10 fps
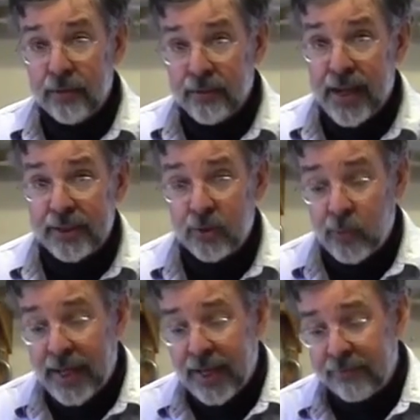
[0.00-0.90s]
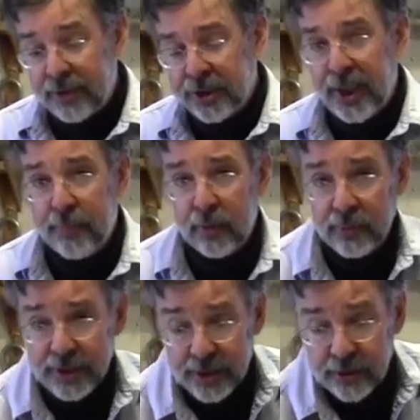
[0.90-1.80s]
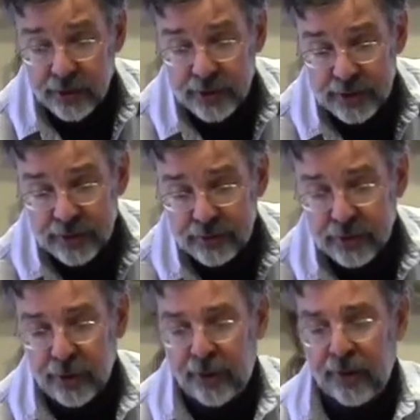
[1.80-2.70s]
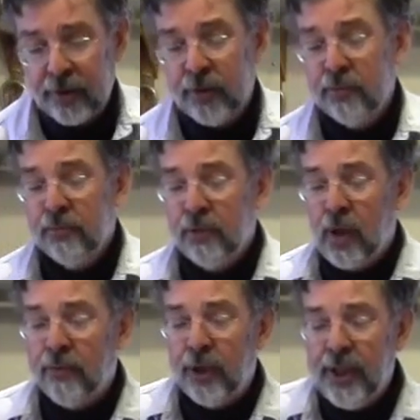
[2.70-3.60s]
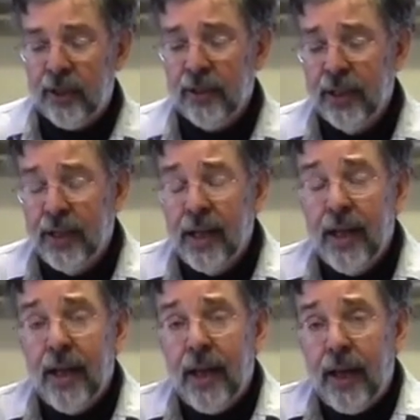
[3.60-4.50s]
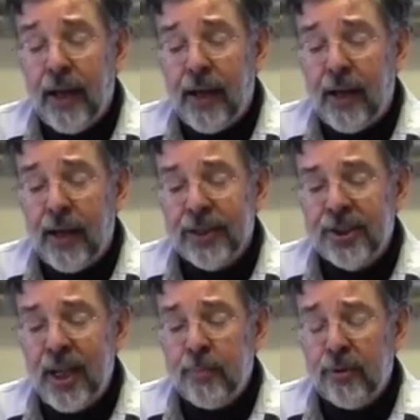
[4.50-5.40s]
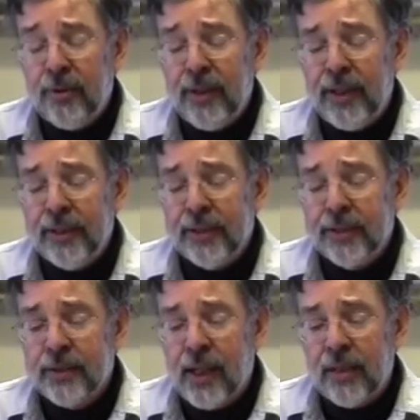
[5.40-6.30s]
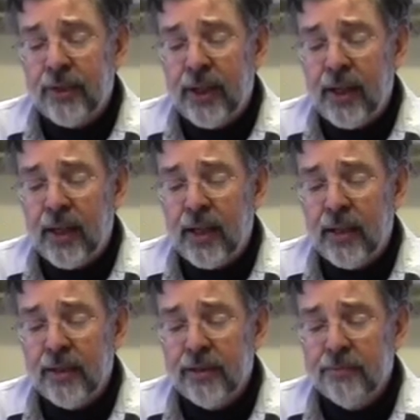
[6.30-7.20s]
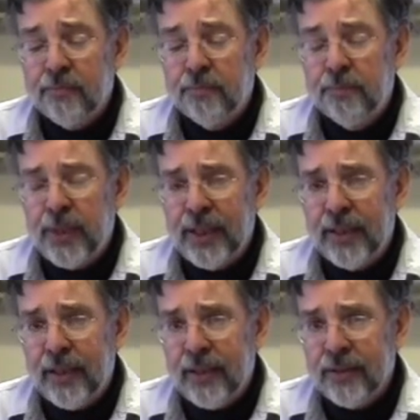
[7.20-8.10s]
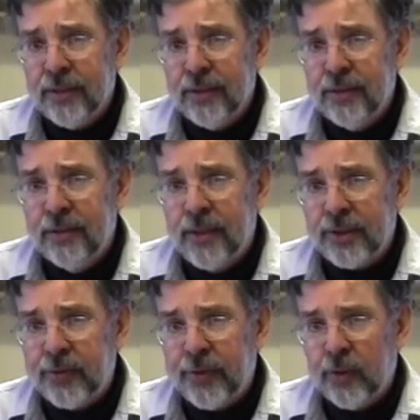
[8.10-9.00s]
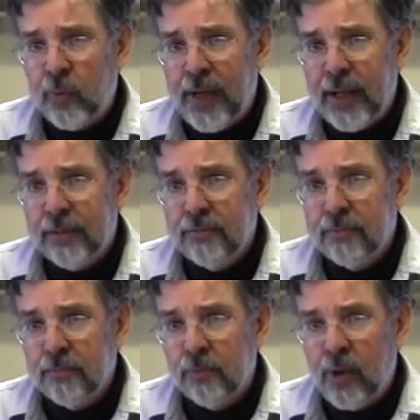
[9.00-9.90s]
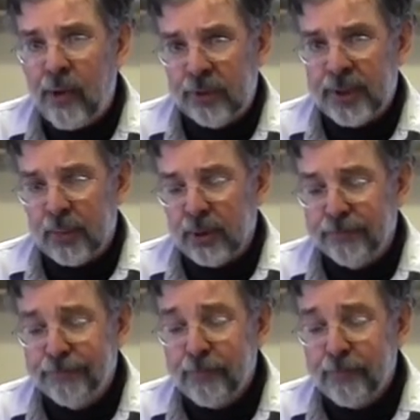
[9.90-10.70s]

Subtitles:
Next we have the shaper, which is under this circular cover here. A shaper is kind of a big industrial grade router table.